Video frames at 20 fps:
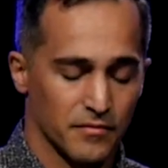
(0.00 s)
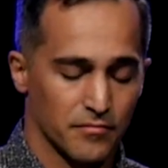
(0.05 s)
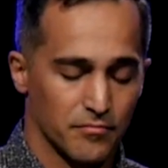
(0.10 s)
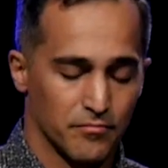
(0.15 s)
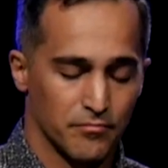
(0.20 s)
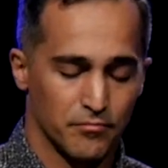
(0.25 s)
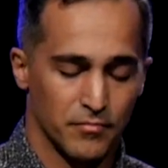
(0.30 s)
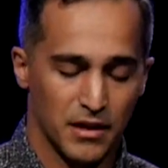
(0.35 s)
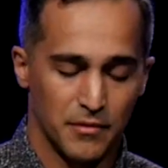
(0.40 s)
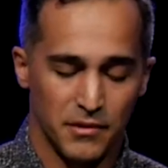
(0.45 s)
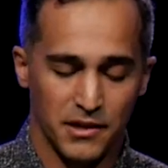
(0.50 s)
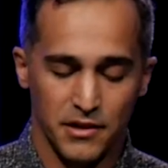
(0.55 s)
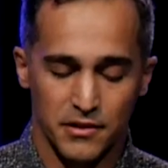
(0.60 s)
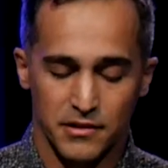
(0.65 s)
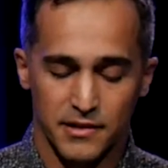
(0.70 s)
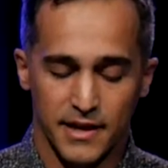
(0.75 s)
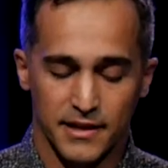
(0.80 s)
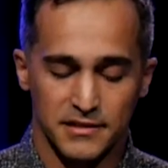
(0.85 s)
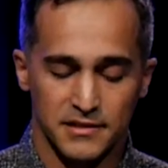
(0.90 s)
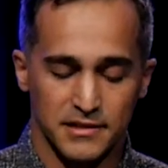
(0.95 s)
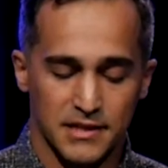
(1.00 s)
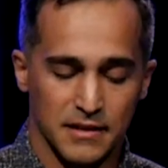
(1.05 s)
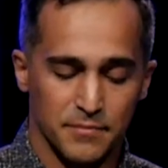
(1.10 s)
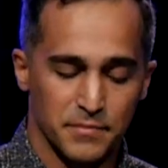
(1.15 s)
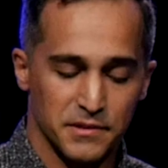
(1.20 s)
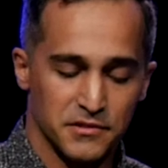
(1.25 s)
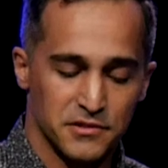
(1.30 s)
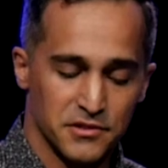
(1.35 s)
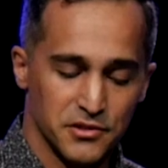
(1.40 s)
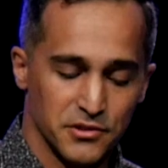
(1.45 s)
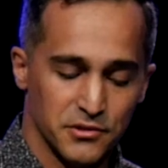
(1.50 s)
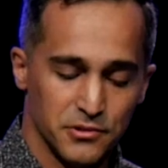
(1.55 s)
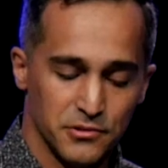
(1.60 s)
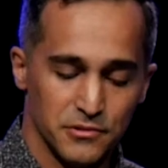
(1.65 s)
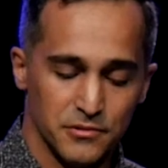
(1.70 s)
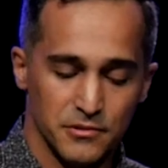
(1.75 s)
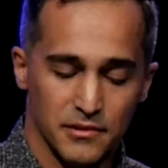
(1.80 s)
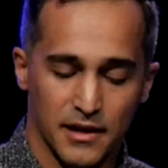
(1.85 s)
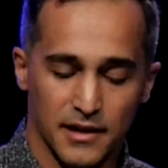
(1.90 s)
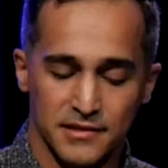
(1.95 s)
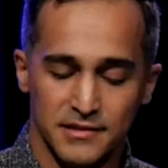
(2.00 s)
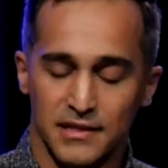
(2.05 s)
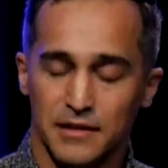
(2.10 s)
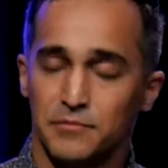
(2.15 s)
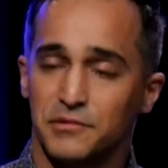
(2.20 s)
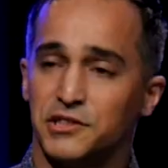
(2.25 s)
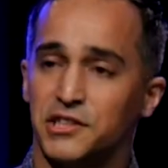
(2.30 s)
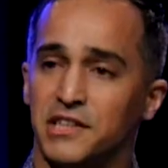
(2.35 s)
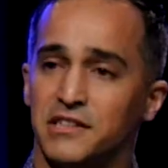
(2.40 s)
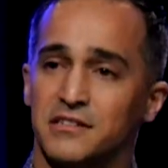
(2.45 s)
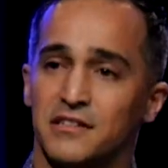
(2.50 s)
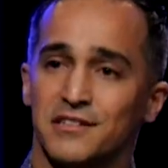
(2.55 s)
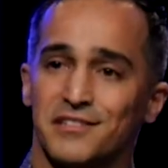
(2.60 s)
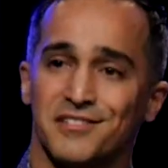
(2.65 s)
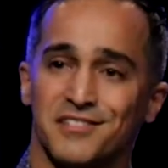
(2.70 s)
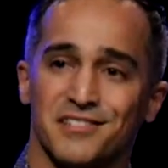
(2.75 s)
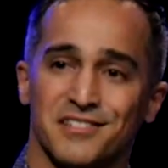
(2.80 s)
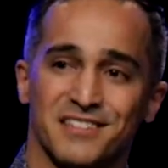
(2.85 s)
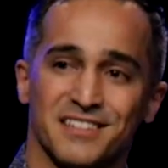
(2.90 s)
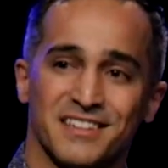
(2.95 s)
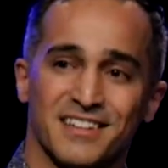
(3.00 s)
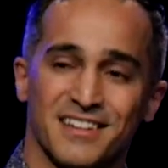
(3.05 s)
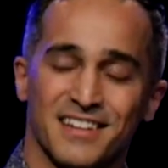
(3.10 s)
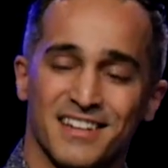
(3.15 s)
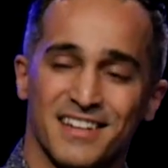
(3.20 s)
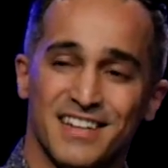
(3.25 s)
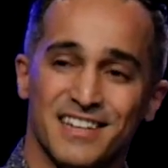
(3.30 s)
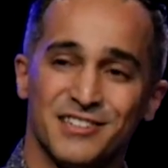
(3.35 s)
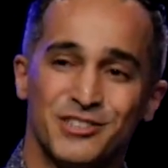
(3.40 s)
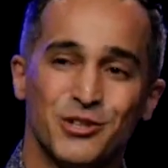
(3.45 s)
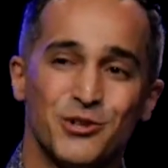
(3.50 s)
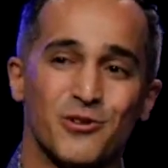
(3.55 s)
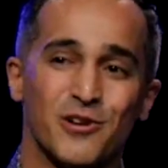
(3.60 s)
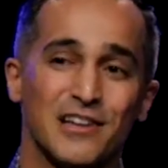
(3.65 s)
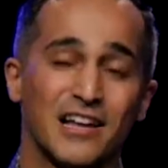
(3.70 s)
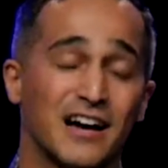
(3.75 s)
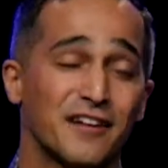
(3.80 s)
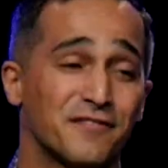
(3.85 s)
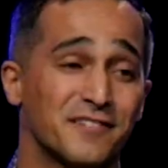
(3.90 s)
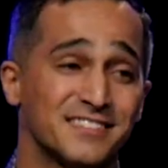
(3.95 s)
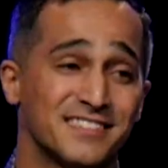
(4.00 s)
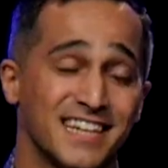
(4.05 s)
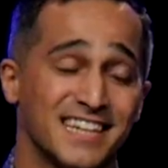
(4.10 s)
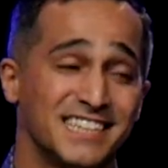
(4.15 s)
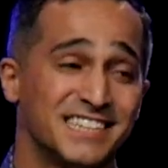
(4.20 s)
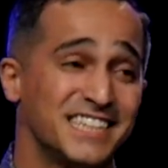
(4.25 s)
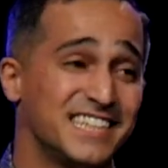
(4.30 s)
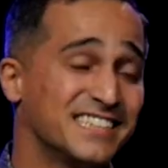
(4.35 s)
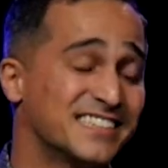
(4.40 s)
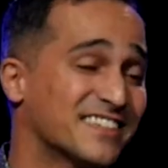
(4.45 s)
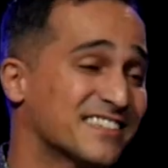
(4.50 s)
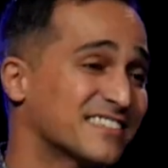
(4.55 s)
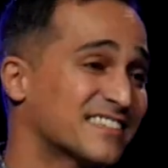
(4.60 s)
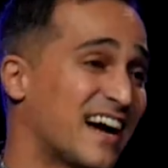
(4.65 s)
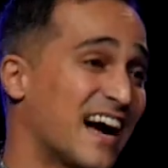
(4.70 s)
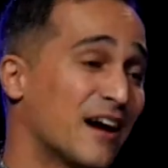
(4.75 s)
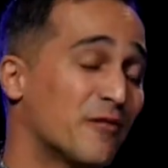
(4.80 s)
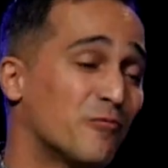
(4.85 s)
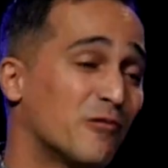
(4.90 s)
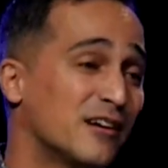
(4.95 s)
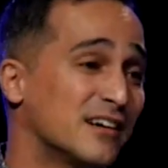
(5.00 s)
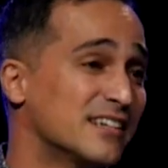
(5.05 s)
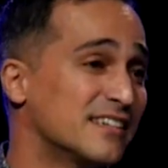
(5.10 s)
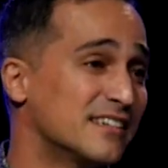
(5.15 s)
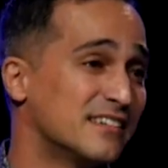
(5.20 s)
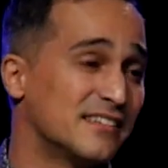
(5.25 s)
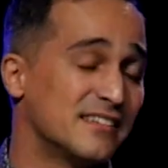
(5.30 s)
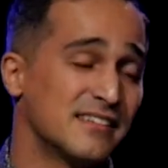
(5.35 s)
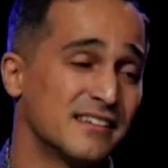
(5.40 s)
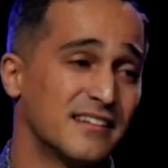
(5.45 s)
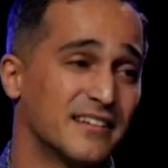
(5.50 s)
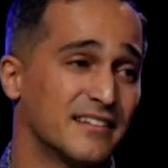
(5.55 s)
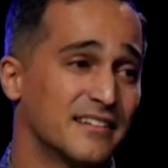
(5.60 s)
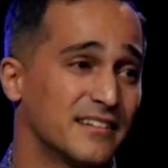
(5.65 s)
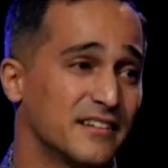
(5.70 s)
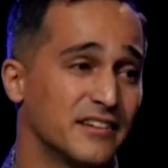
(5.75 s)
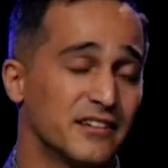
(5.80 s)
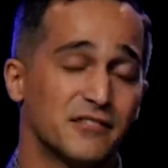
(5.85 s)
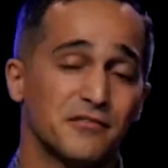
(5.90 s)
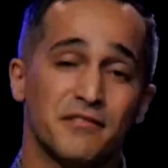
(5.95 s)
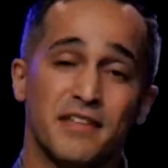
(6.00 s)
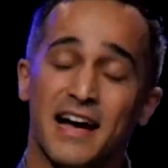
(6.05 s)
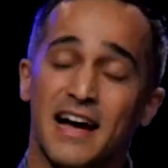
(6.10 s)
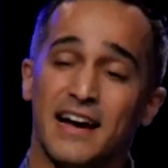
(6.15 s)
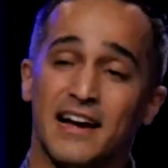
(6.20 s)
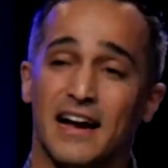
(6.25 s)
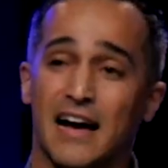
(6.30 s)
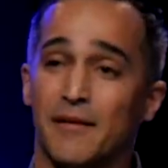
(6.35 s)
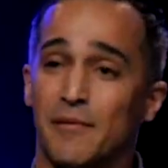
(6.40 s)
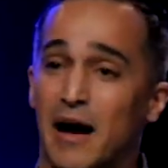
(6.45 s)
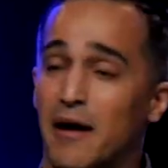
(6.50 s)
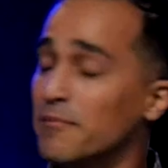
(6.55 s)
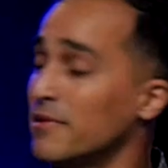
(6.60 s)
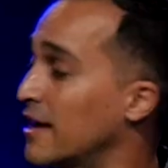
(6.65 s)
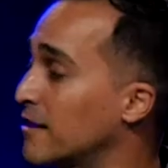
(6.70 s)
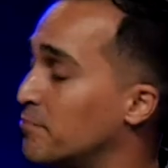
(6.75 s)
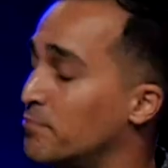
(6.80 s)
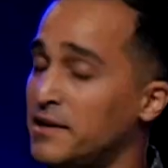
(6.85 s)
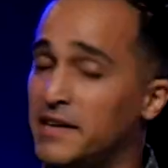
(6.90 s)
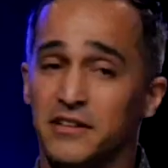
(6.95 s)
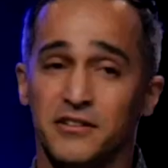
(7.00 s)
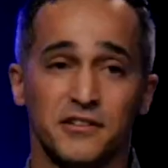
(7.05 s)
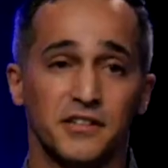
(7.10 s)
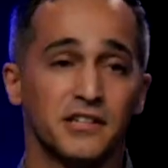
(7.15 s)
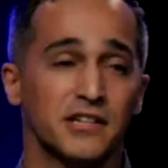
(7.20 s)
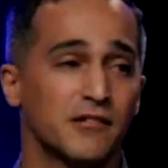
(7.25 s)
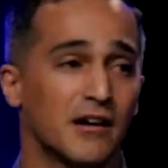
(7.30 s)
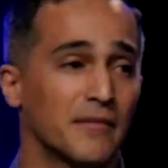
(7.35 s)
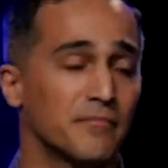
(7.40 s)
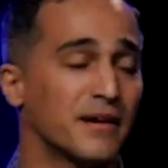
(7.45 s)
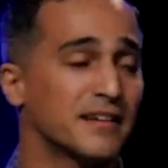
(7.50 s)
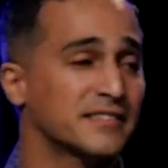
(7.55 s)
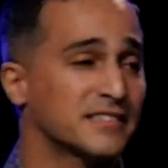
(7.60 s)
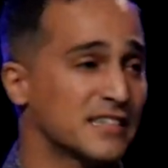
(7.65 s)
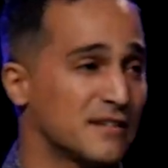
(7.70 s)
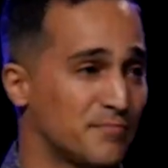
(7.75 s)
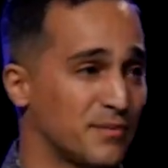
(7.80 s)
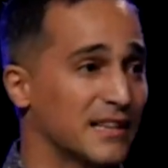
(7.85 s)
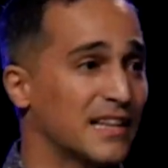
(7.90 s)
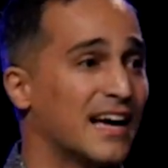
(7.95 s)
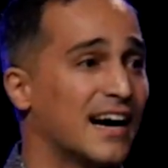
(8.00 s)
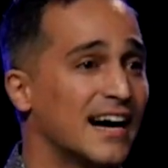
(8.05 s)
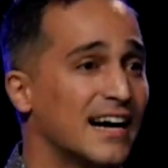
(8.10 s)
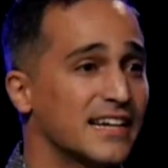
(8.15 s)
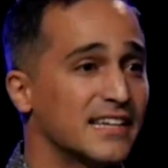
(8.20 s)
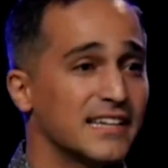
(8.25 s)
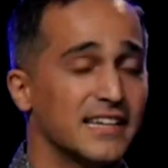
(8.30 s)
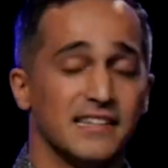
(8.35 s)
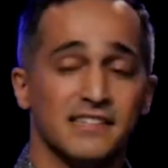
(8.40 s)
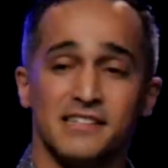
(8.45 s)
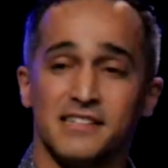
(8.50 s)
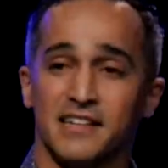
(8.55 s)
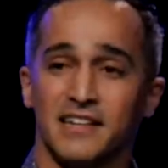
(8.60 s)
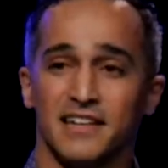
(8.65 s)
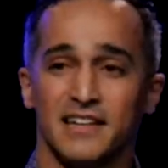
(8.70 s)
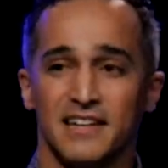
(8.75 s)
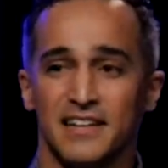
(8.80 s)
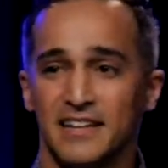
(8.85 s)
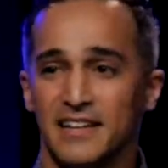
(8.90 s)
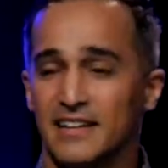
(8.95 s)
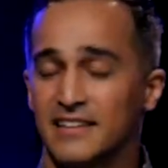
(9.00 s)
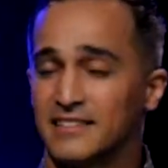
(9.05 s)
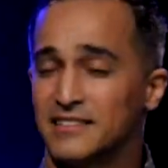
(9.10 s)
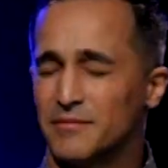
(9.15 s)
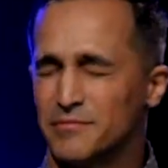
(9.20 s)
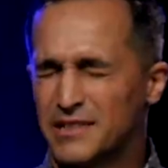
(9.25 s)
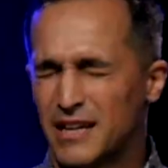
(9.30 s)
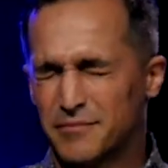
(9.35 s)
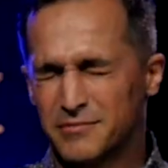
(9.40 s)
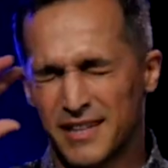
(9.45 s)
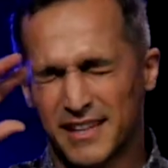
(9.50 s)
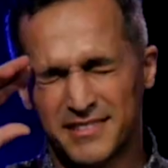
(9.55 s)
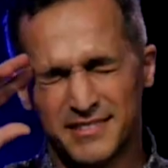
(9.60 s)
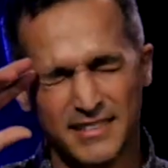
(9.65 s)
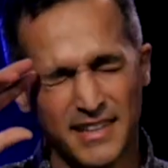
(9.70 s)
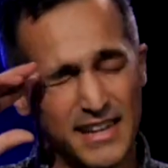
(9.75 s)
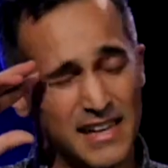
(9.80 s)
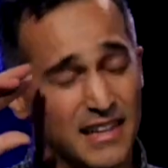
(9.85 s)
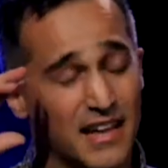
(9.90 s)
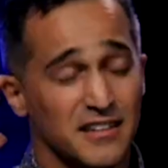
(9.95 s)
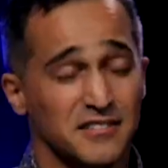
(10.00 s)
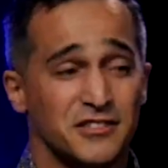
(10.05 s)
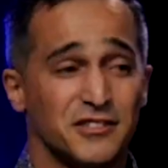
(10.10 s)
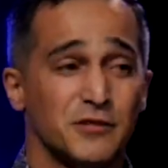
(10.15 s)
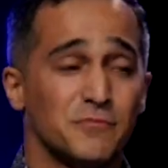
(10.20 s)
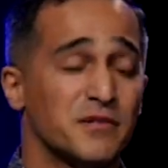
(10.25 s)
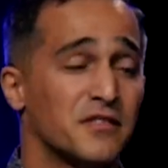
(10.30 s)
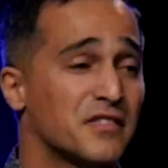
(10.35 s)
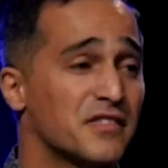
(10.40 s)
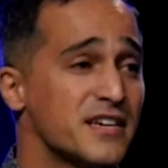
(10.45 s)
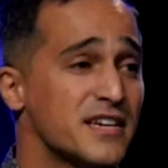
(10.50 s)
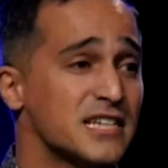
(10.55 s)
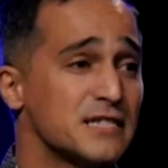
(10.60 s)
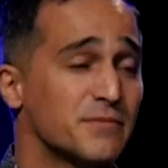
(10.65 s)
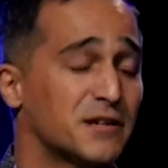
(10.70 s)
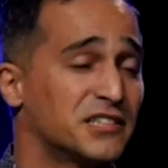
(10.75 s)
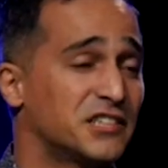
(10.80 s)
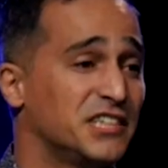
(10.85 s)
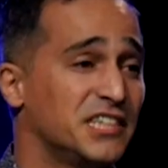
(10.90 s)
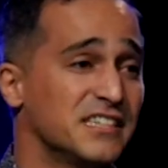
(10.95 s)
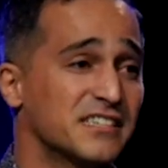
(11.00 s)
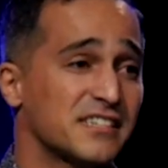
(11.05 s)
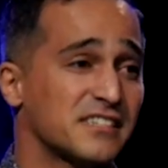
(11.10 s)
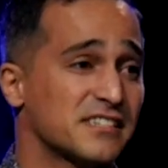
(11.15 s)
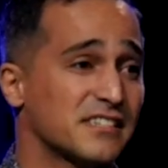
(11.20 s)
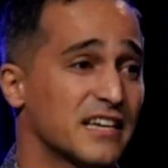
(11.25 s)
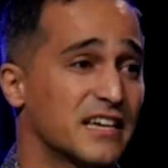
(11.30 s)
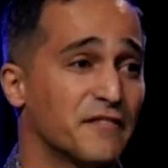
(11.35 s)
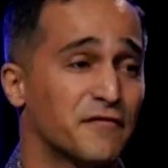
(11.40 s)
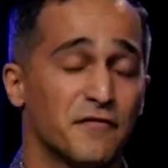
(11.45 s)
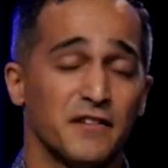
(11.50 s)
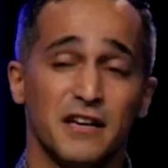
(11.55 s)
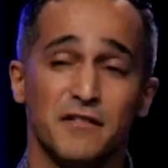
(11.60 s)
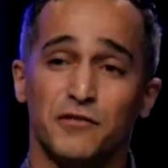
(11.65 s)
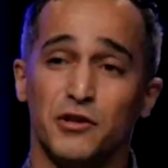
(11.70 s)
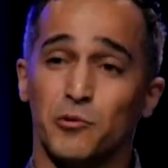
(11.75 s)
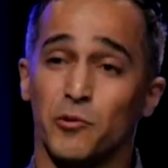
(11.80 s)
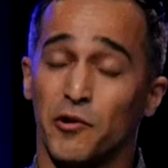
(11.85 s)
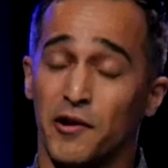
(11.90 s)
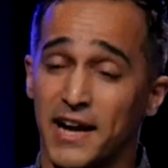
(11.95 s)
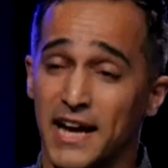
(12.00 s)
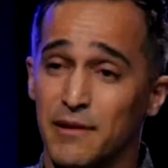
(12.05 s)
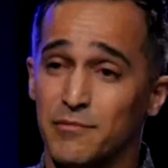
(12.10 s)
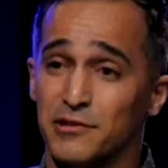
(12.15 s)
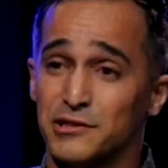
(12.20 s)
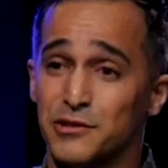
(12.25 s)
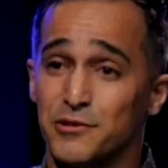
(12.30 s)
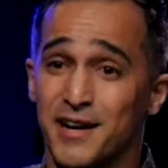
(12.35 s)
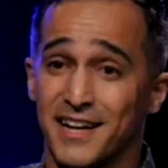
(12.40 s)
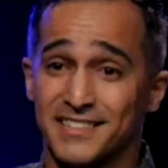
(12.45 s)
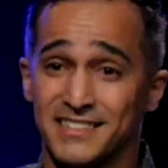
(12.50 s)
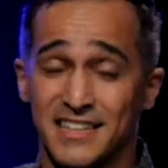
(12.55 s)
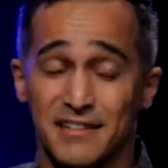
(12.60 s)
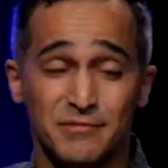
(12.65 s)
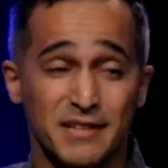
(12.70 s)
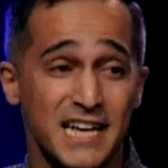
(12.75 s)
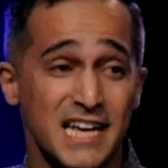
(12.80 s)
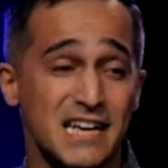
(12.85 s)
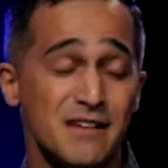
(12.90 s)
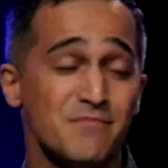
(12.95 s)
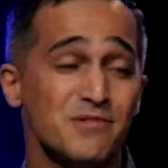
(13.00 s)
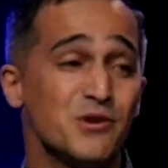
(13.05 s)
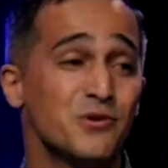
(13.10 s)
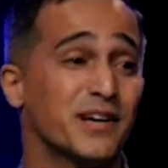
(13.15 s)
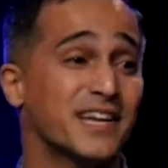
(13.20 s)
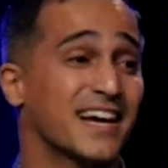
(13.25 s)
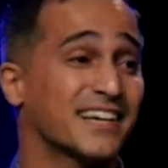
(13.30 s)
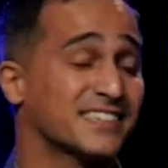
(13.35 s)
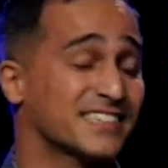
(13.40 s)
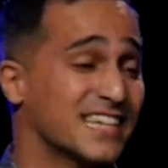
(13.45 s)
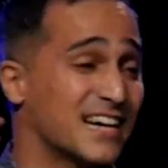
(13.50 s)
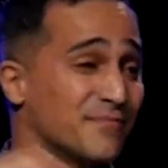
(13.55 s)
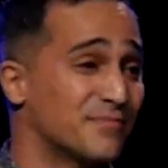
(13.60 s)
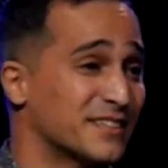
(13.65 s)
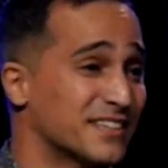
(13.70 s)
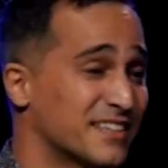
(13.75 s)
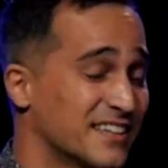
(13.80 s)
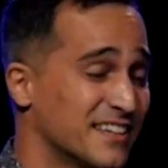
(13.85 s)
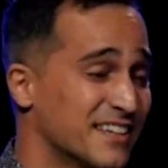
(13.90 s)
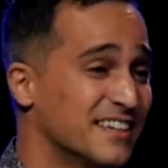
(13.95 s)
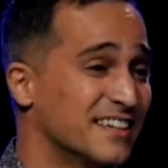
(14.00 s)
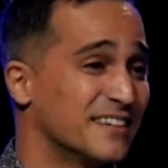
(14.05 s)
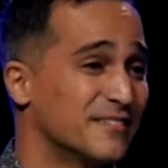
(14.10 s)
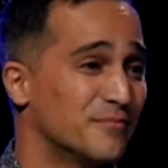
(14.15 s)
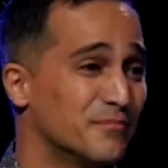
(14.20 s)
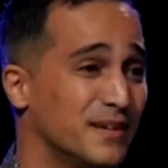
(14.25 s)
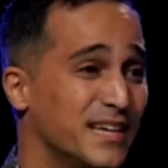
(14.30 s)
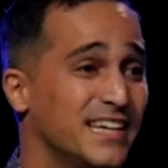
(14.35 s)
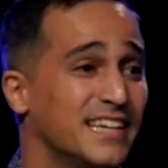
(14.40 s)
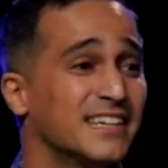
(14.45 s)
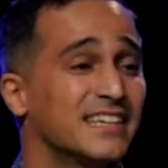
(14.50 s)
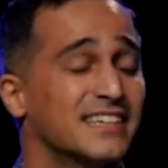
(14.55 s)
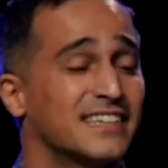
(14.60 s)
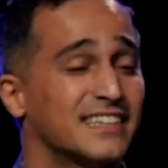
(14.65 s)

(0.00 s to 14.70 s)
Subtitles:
Maybe your next step is to accept Jesus into your life and say, Jesus, I want, that. I'm like Peter, I mess up a lot and sometimes I say a lot of stupid things, but Jesus, if you were able to accept him, you can accept me.